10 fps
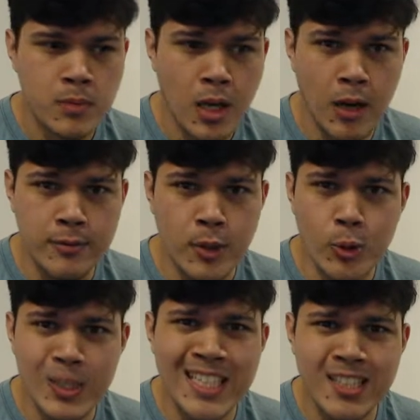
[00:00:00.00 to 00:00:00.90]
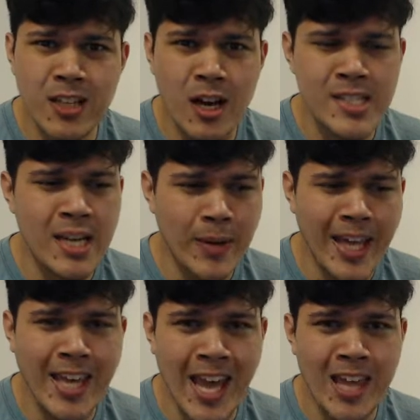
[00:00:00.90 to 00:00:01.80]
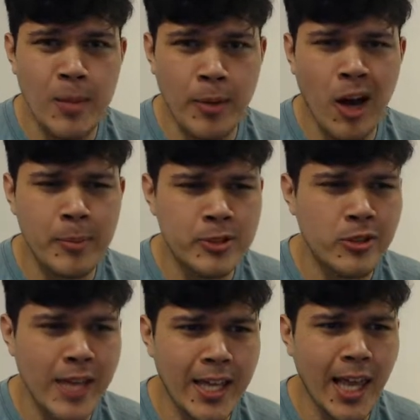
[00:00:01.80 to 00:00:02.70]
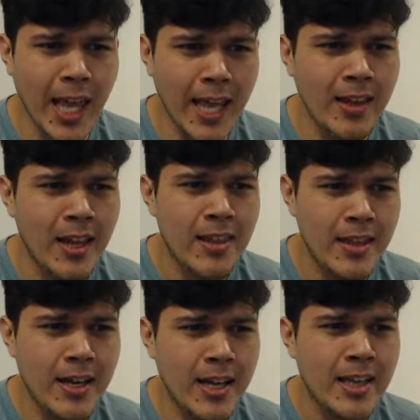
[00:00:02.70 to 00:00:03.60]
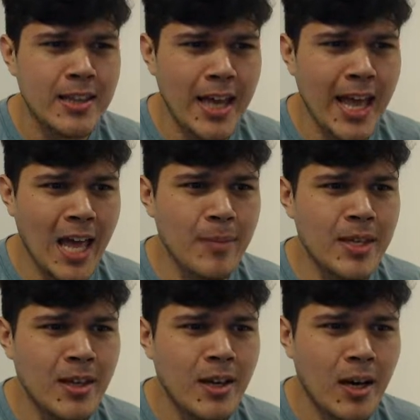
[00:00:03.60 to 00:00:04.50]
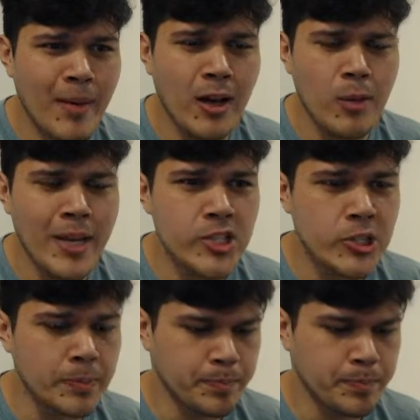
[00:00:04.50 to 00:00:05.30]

of Who Let the Dogs Out, aka the Paw Patrol, aka the Ami amalgamation.